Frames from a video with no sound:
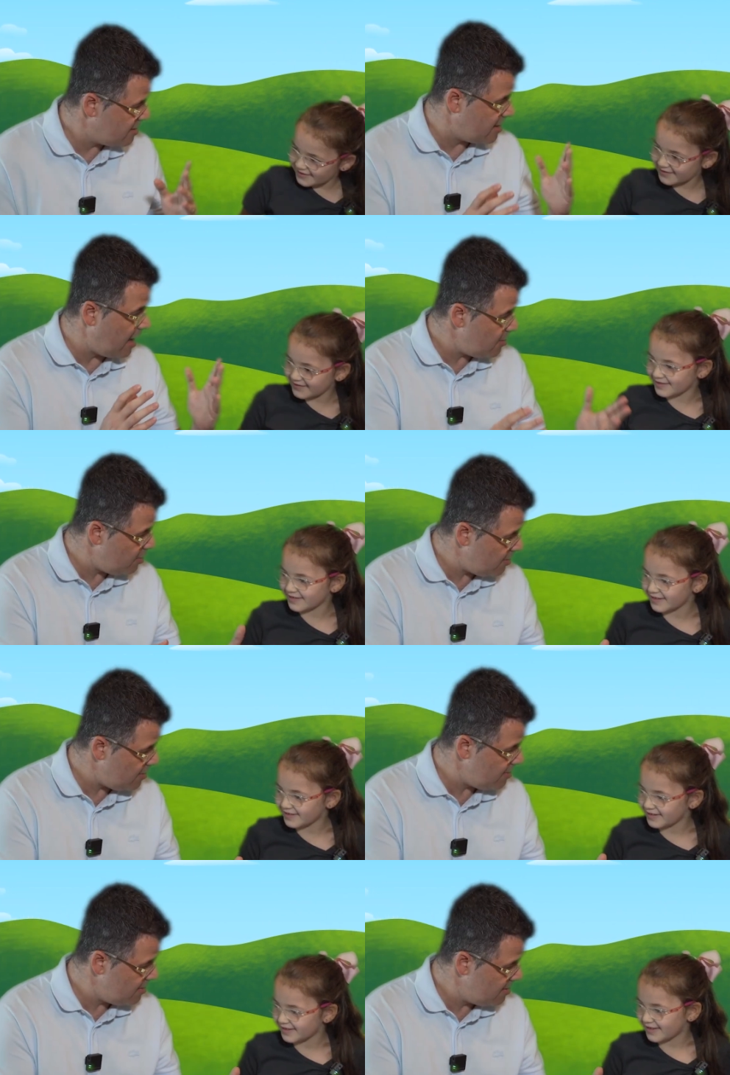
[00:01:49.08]

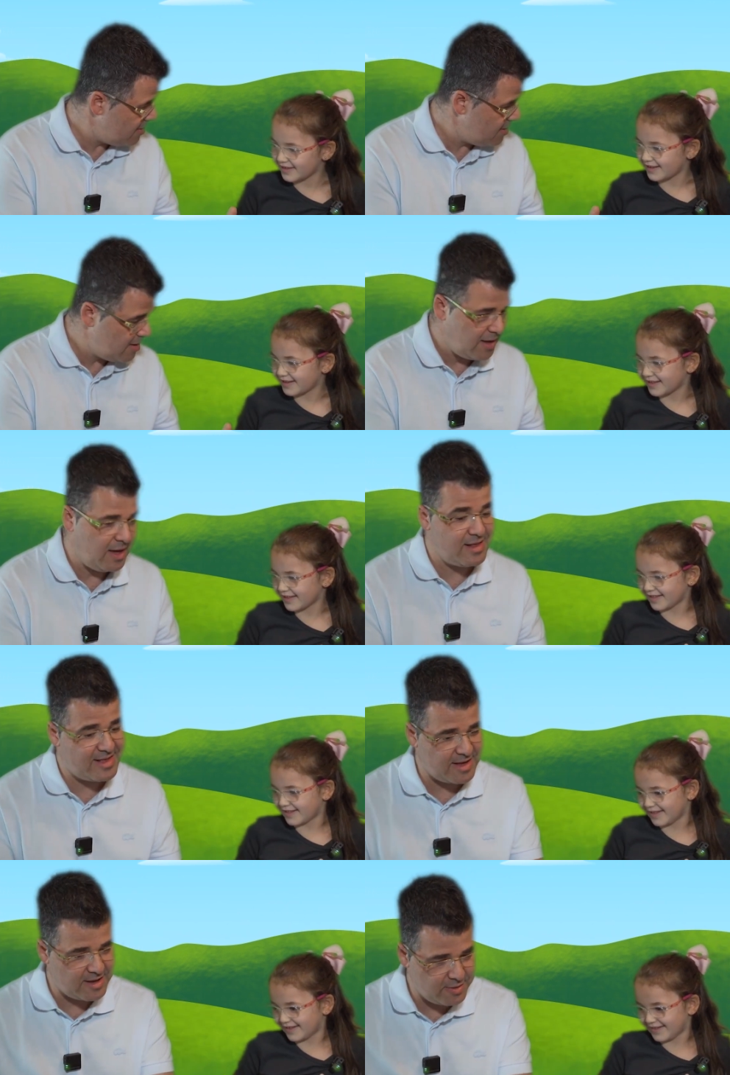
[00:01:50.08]
Speaker 1: cyber and
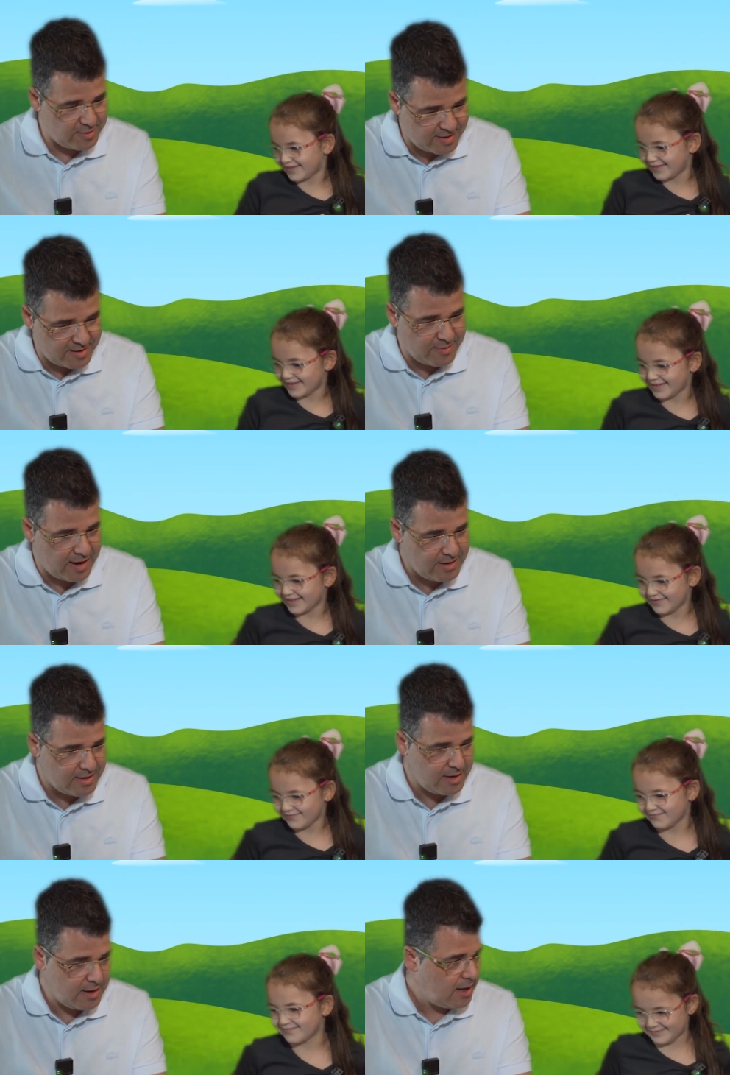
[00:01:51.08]
security, right?
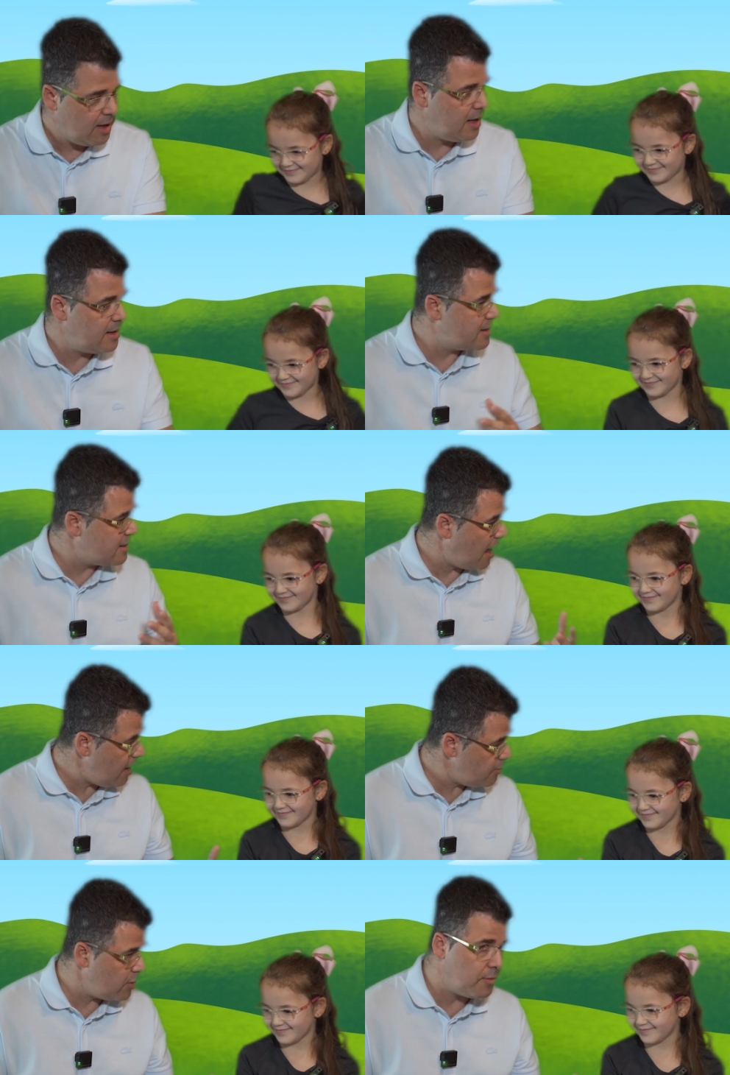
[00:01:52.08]
And
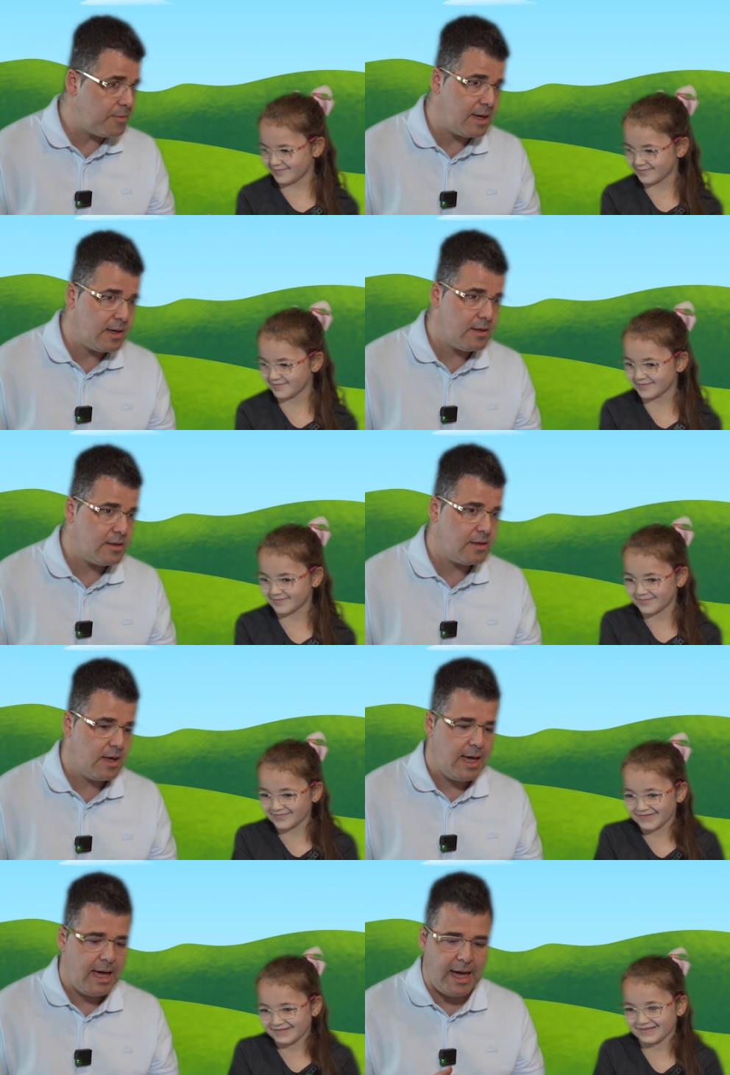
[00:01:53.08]
cyber means
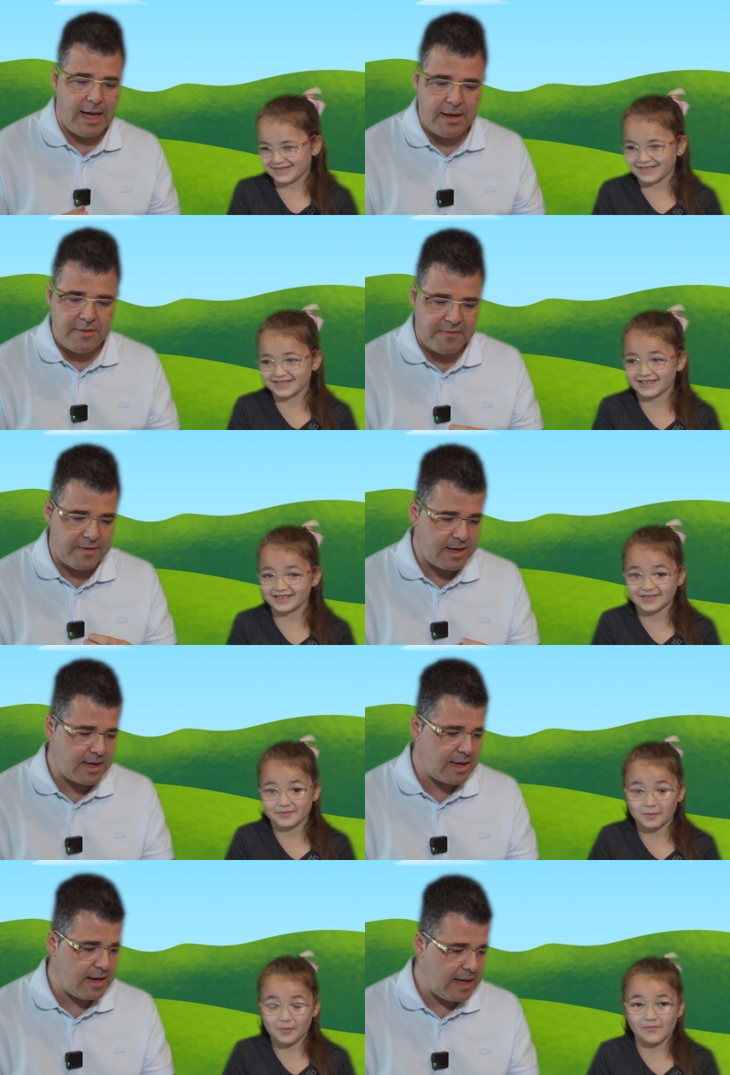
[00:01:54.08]
anything
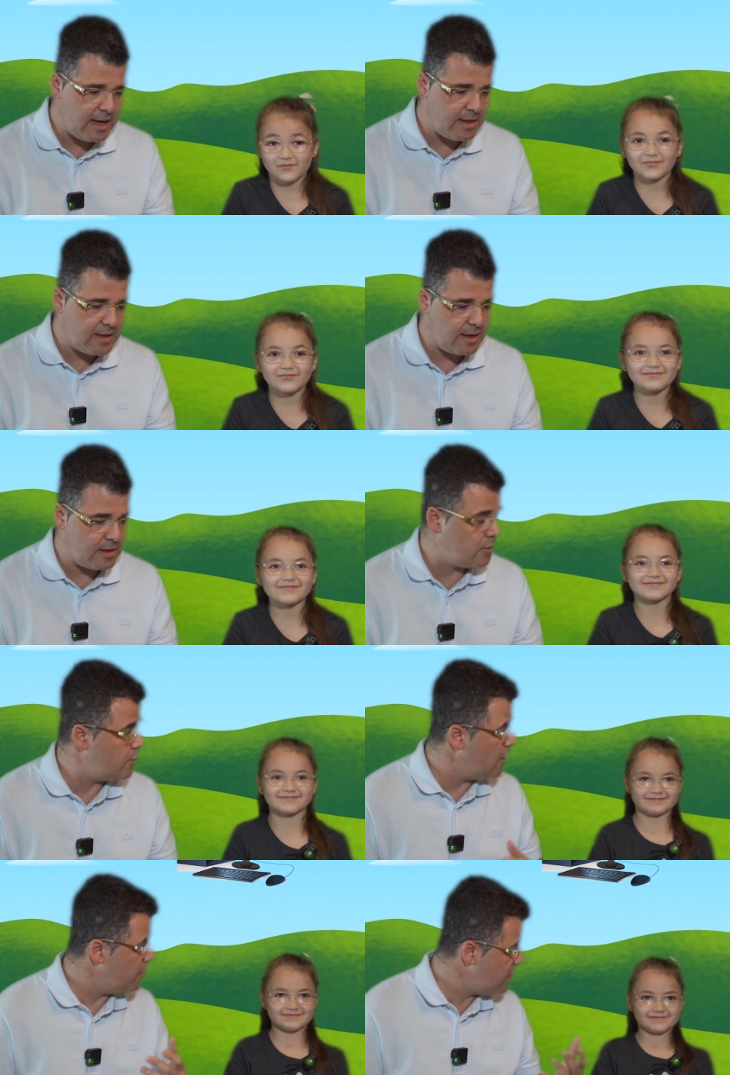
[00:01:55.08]
related to
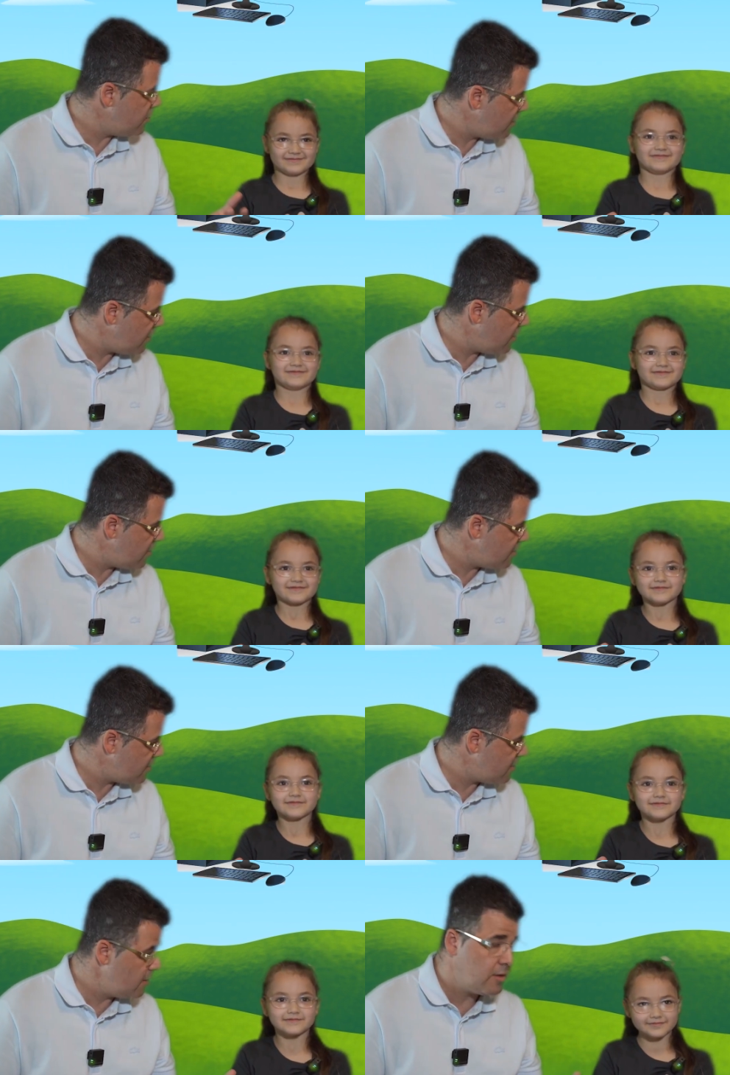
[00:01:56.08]

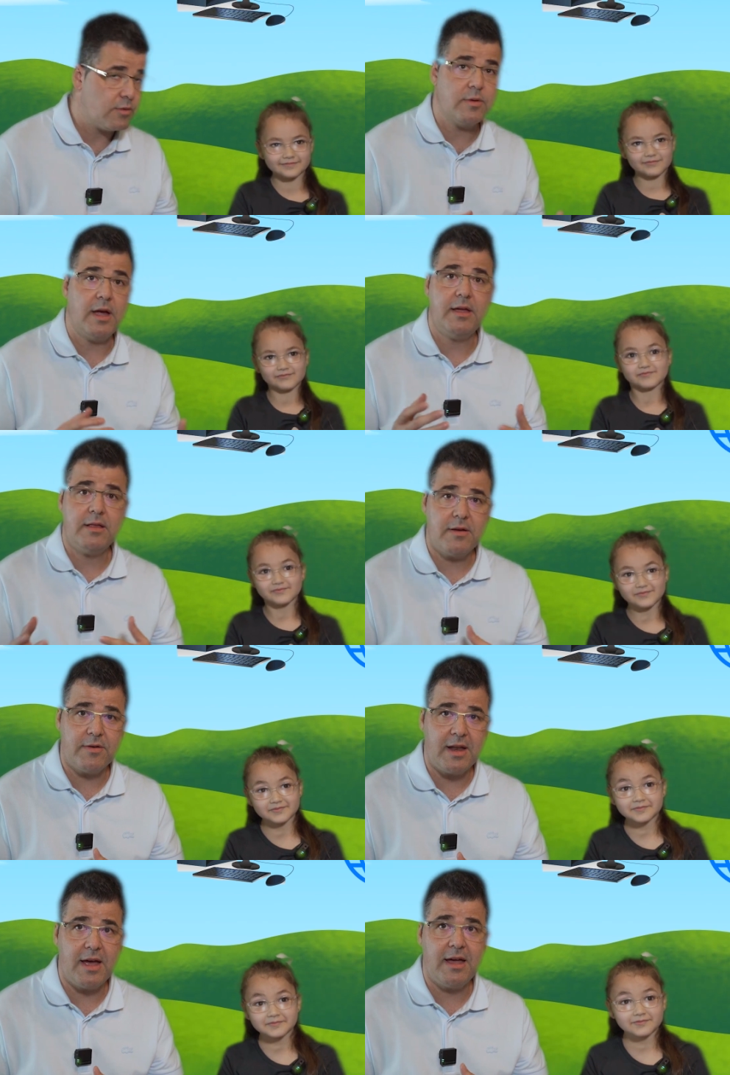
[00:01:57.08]
computers, to the
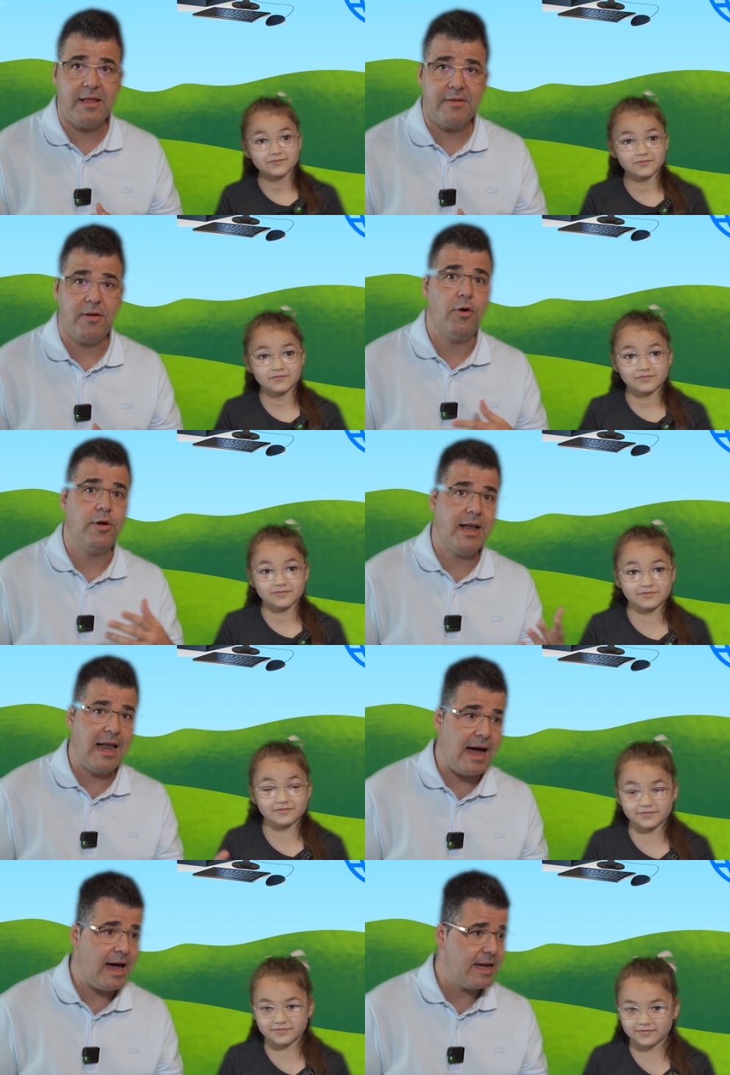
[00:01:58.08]
internet,
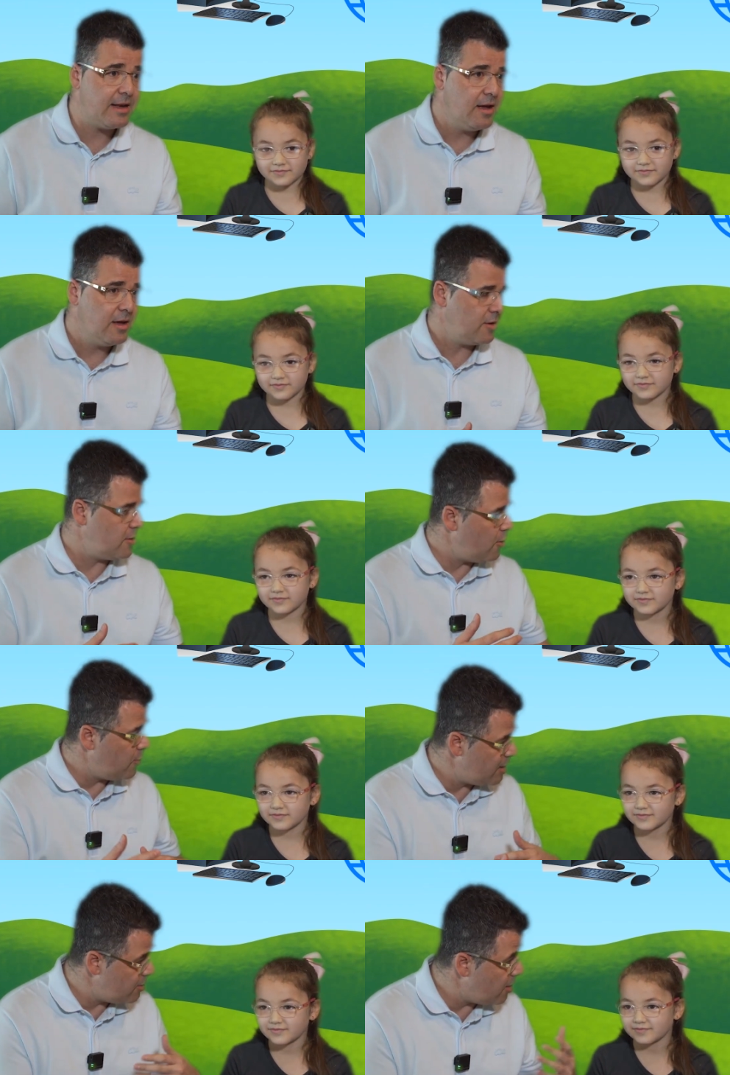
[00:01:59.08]
online. You know,
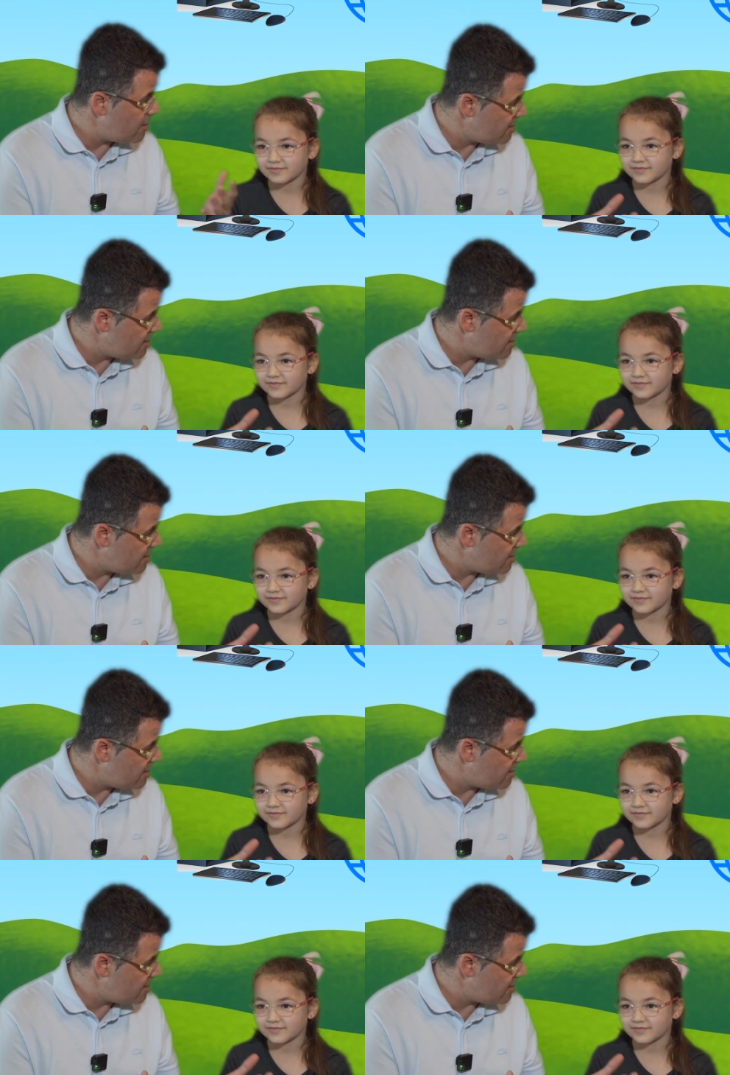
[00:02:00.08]
when you are